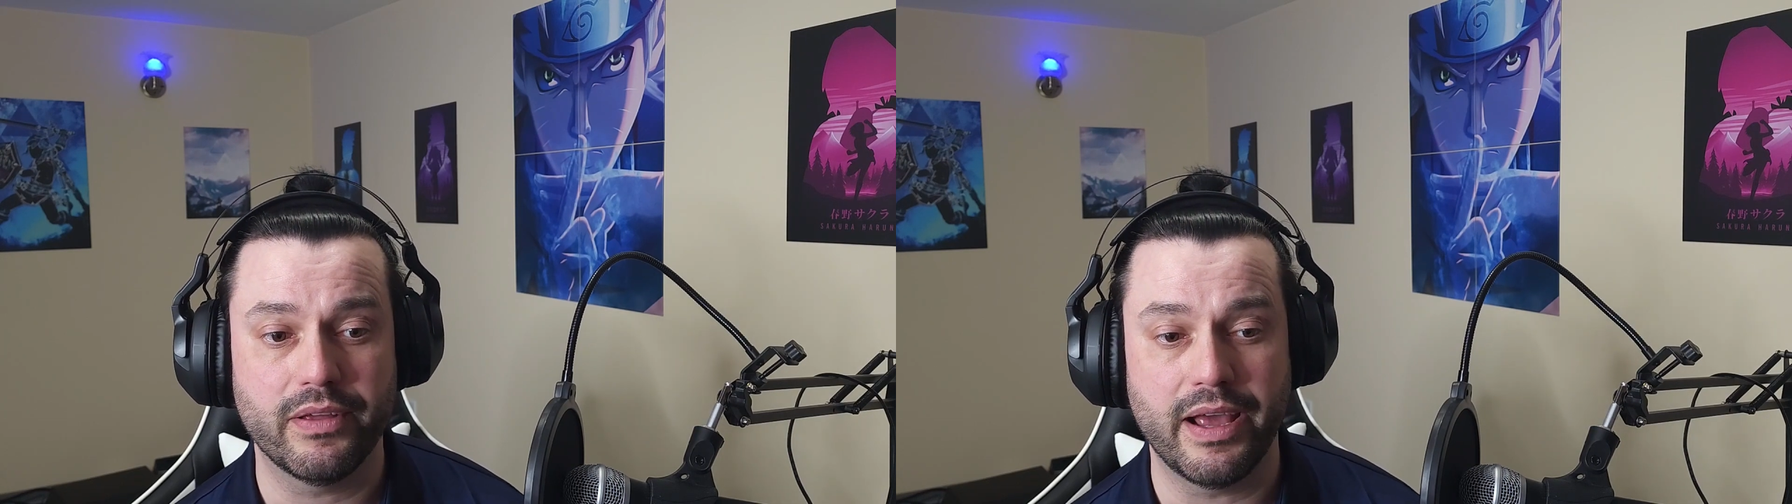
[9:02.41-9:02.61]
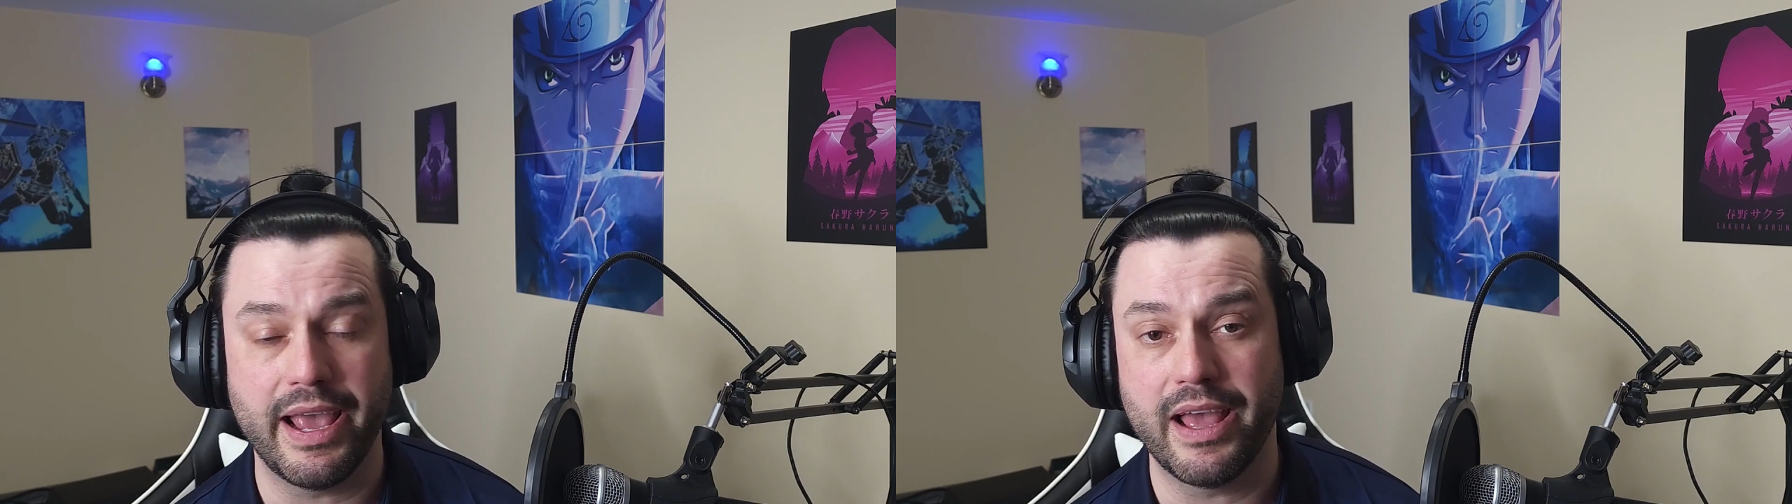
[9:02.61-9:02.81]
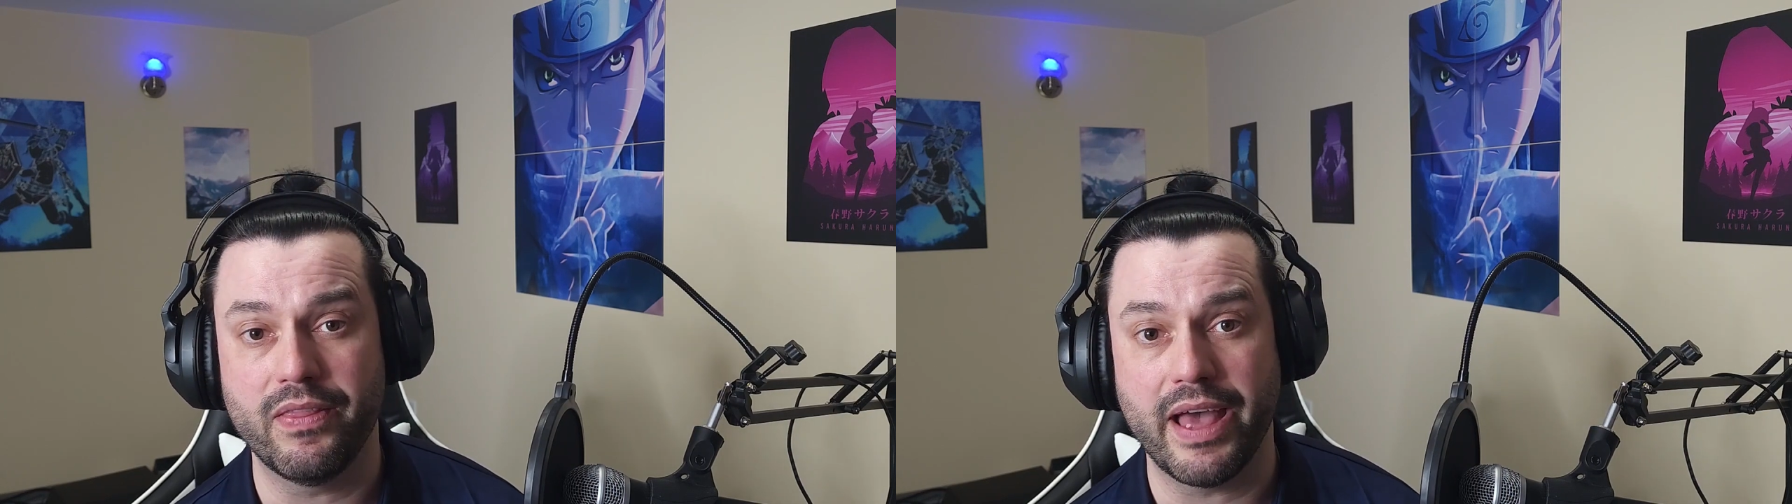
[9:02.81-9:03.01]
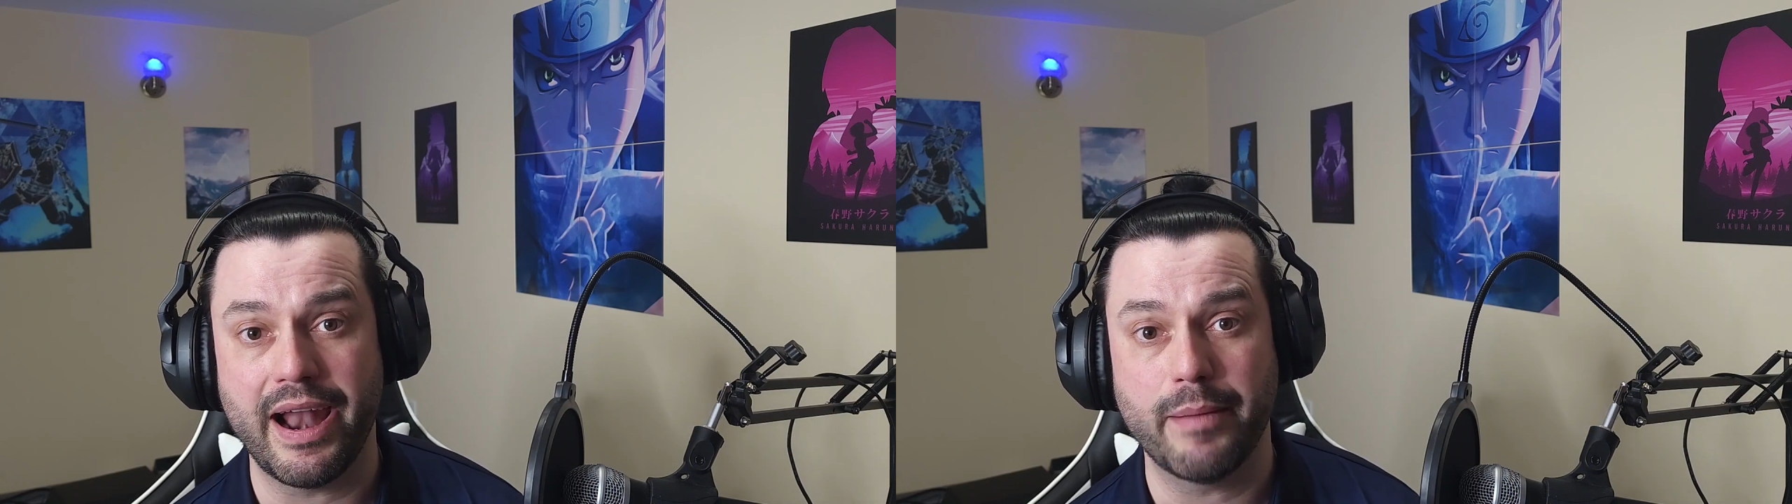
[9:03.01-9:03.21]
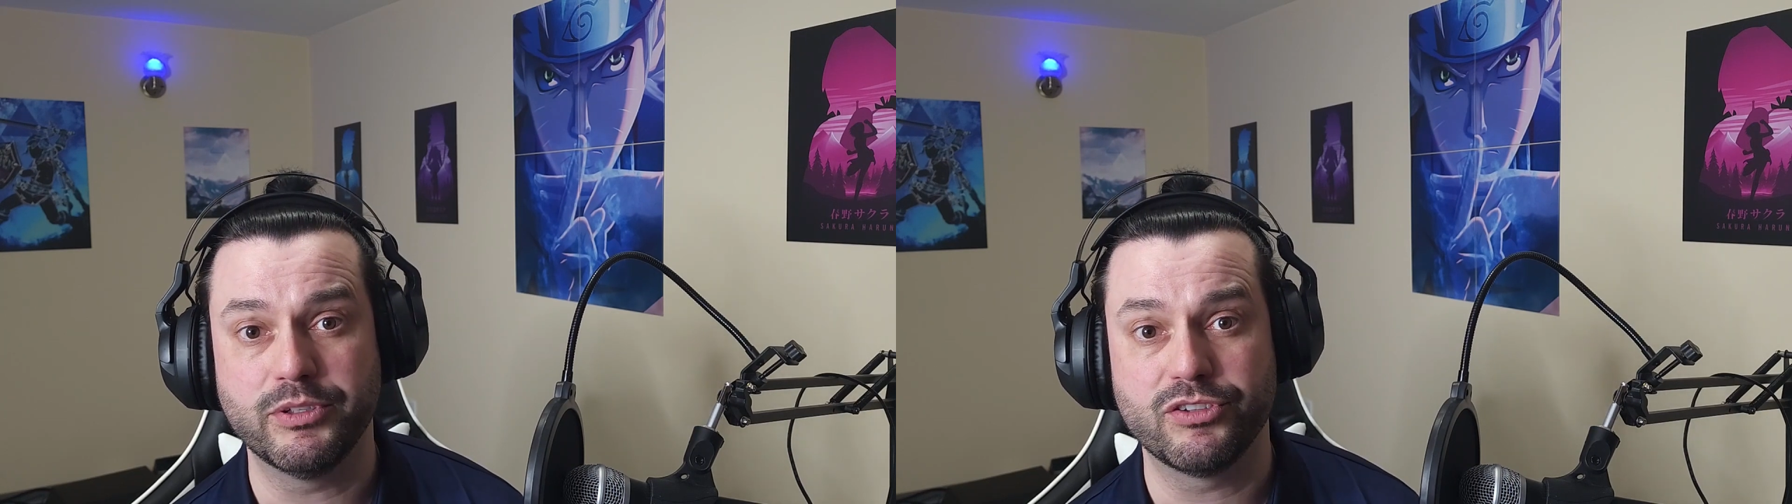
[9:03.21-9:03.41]
and that
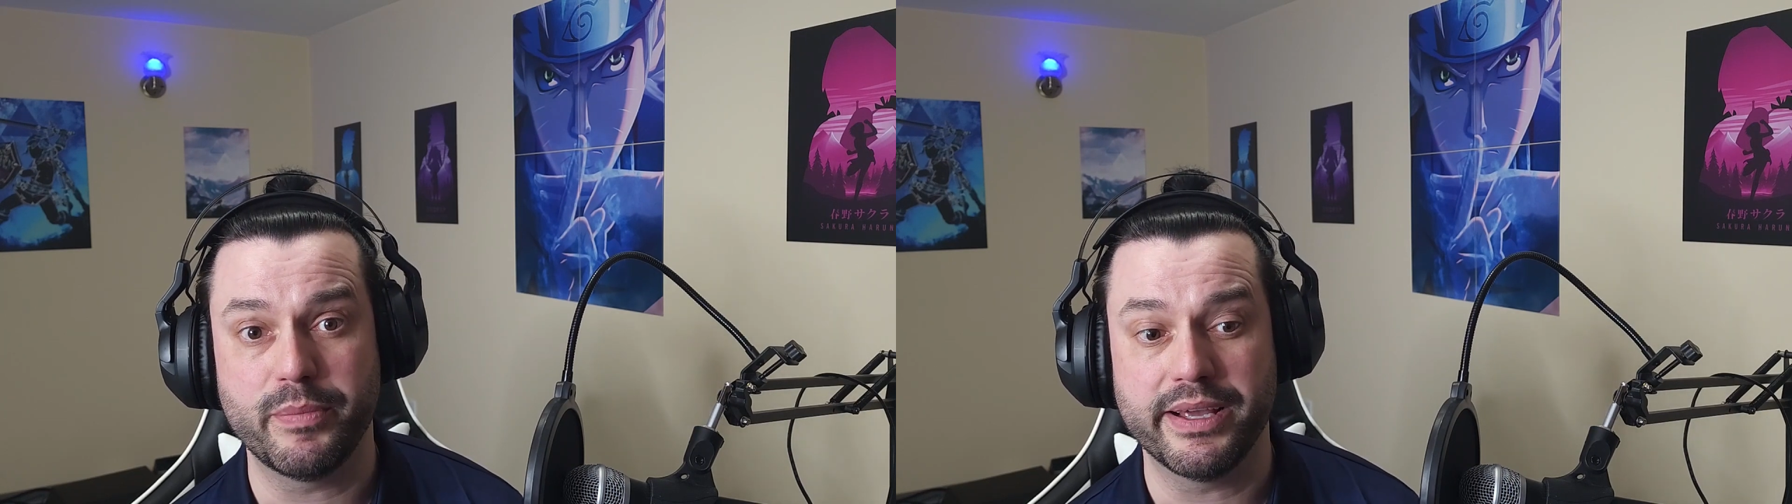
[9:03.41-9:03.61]
happens to be